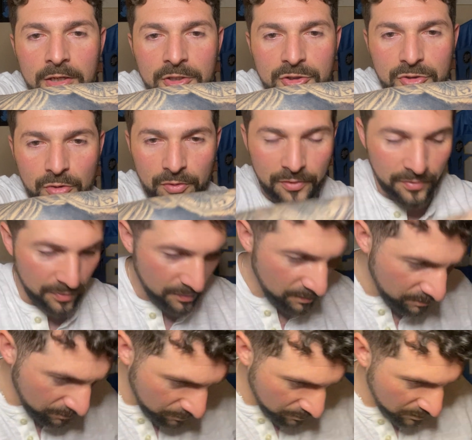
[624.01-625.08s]
So
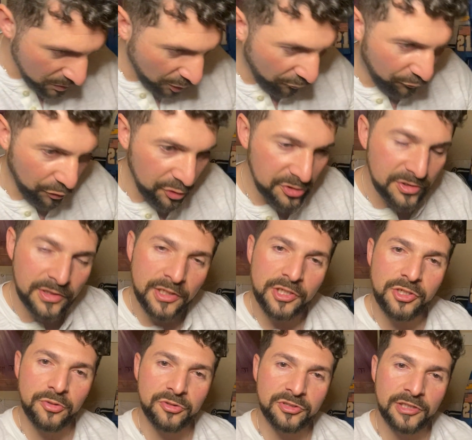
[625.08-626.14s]
the first
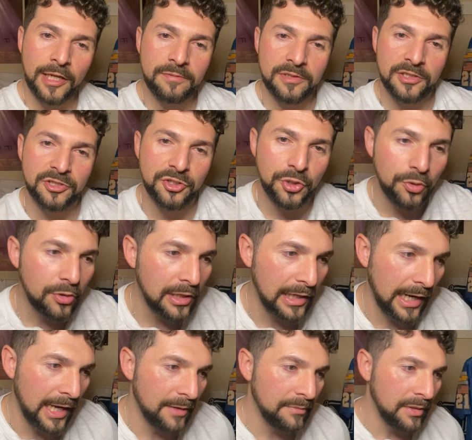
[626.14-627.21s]
initial steps is you
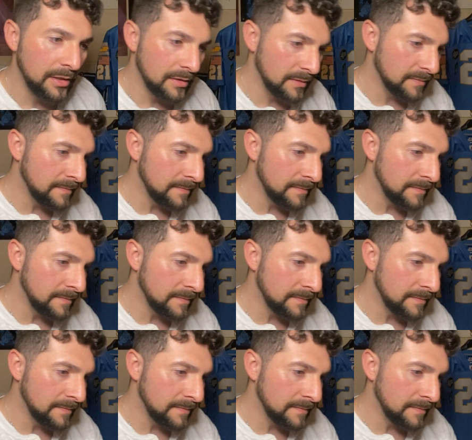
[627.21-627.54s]
climbing